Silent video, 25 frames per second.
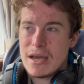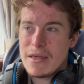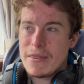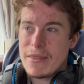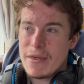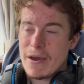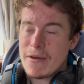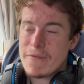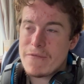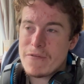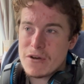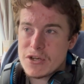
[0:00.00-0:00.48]

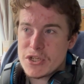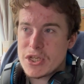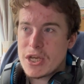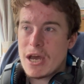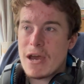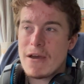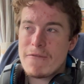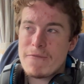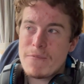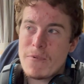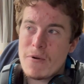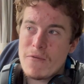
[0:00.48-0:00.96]
That first
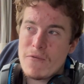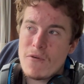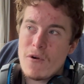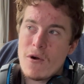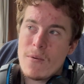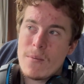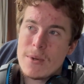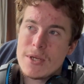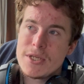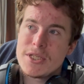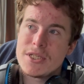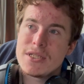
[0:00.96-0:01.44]
half
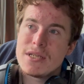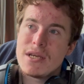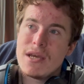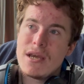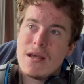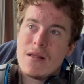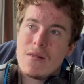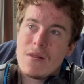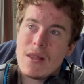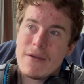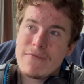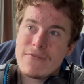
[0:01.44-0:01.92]
performance
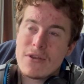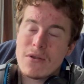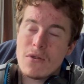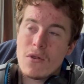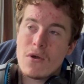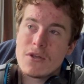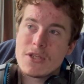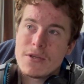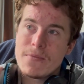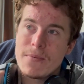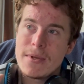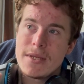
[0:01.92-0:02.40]
left a
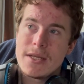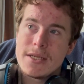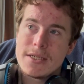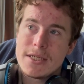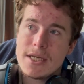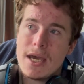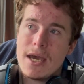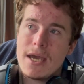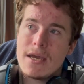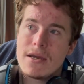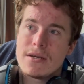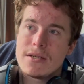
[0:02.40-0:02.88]
lot to be
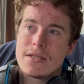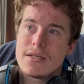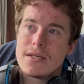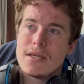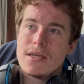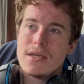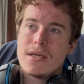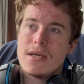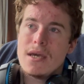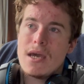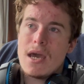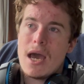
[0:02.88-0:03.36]
desired.
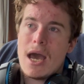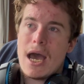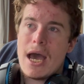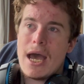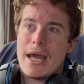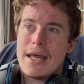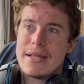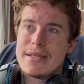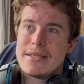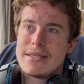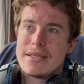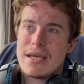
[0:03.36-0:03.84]

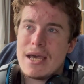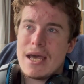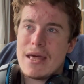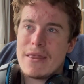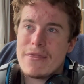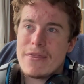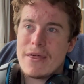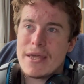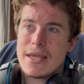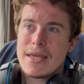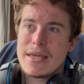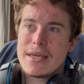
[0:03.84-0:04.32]
And I
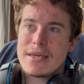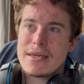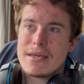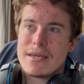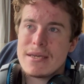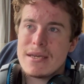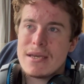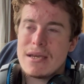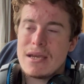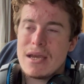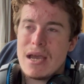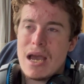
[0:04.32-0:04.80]
think,
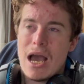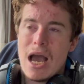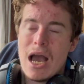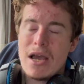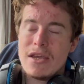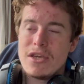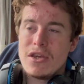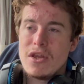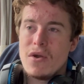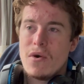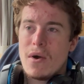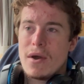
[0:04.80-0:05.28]

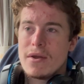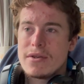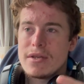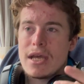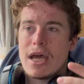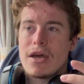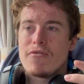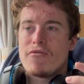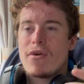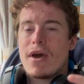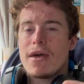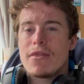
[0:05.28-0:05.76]
you know,
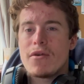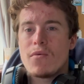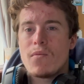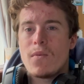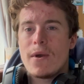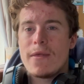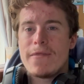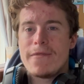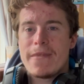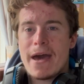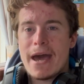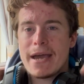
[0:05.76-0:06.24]
I'd rather
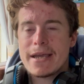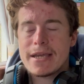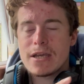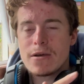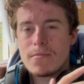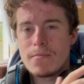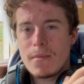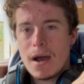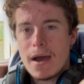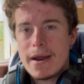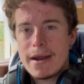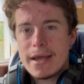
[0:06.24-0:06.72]
win that
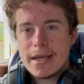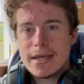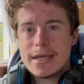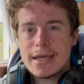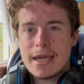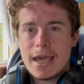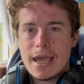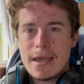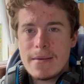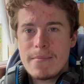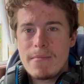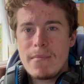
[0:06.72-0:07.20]
Kilmarnock
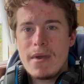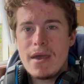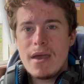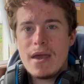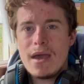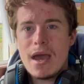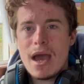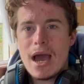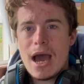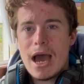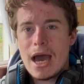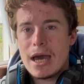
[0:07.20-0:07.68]
game
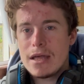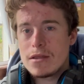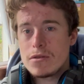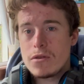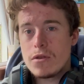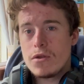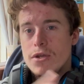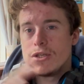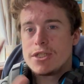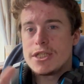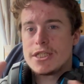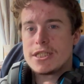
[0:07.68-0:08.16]
and
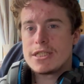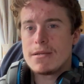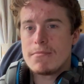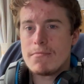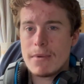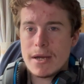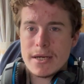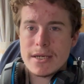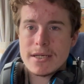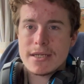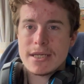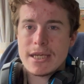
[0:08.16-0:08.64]
lose the St
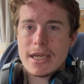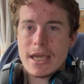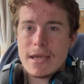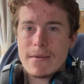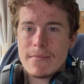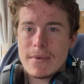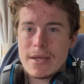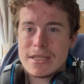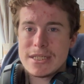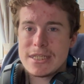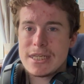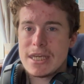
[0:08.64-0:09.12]
Mirren
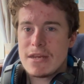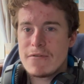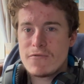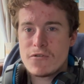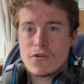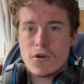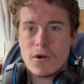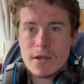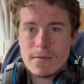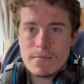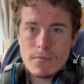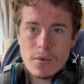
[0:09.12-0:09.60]
game instead of
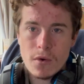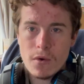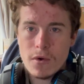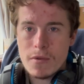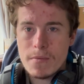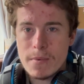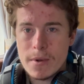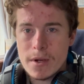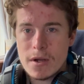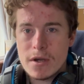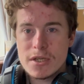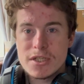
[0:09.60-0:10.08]
drawing
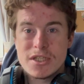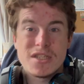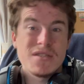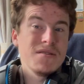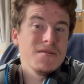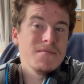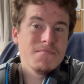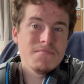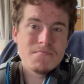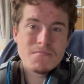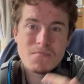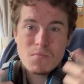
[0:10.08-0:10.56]
both, because
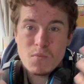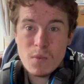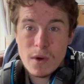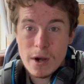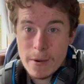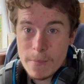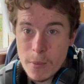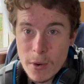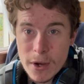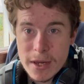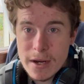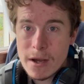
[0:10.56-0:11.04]
we're
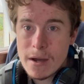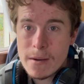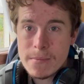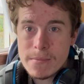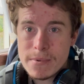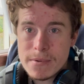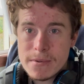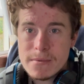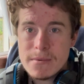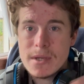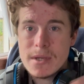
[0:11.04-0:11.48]
a point up.